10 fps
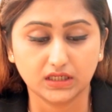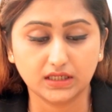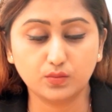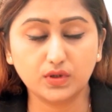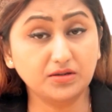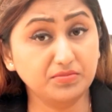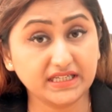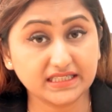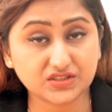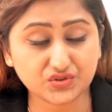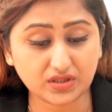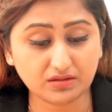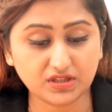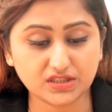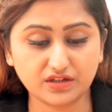It will be
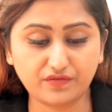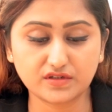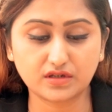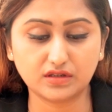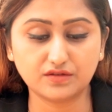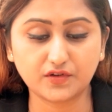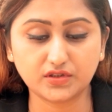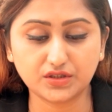extremely difficult for